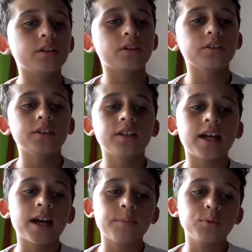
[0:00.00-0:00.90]
on the
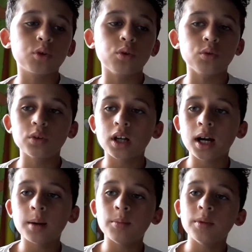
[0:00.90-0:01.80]
app called
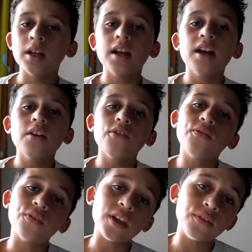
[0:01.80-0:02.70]
um,
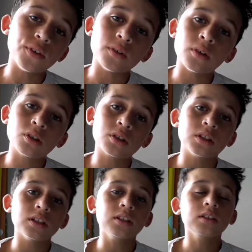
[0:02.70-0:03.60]
FIFA
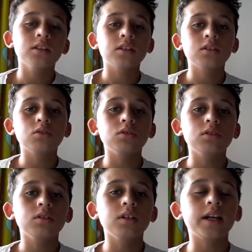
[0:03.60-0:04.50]
rosters,
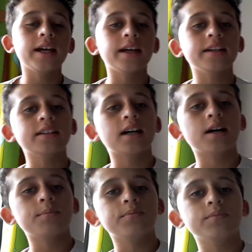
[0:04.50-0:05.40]
and
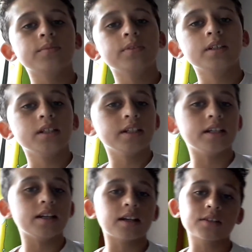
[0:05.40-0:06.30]
um,
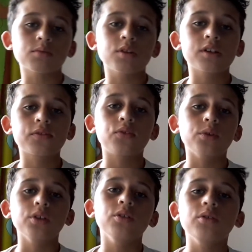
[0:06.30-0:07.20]
it does the work
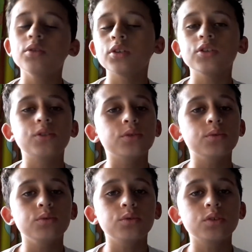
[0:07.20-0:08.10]
for you. You can
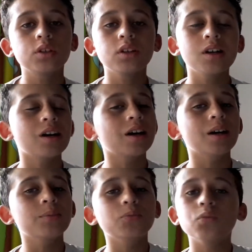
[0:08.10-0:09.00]
choose
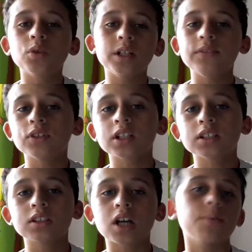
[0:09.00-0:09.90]
um, whatever
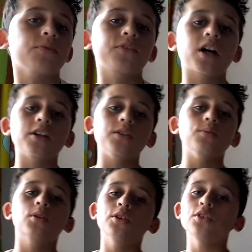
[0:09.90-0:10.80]
type of card you
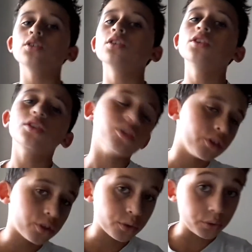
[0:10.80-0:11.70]
want. You can
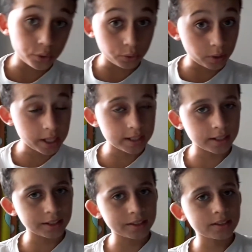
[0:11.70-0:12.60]
choose your
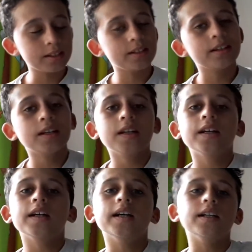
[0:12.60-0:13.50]
ratings,
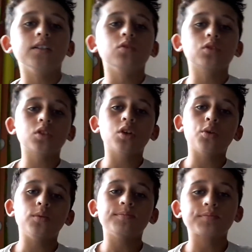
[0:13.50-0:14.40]
and also